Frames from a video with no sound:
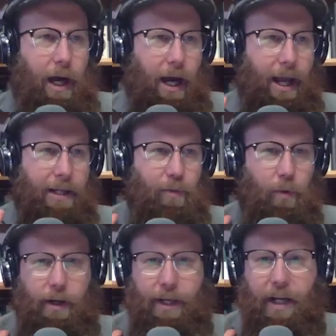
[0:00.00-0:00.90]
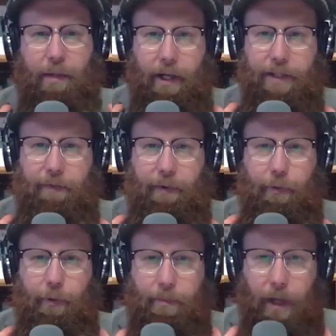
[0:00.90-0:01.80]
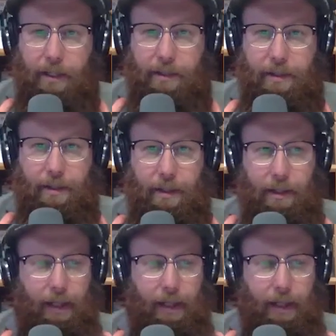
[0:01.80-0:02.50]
I had to wear a neck brace for 3 months.